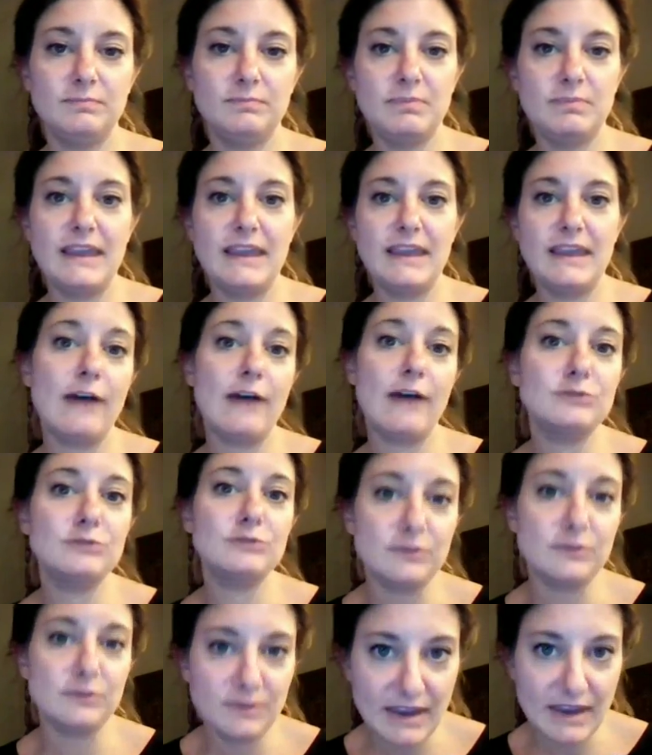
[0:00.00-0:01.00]
be
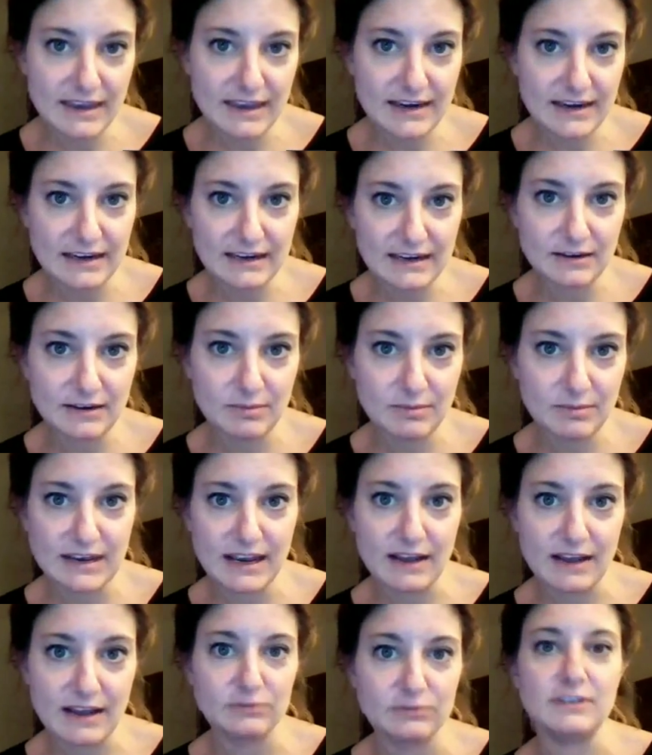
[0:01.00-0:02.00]
counseled the way they needed to be
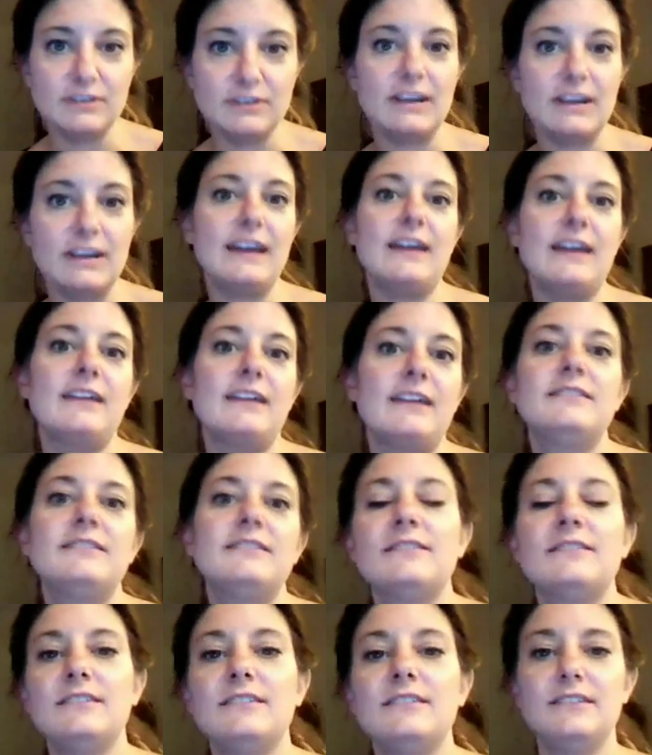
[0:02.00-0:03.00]
counseled, I guess.
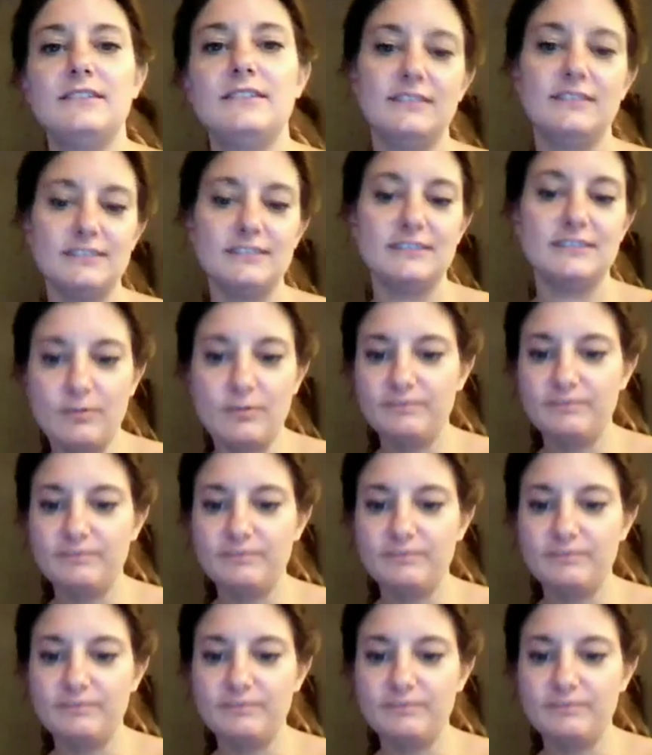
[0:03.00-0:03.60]
So.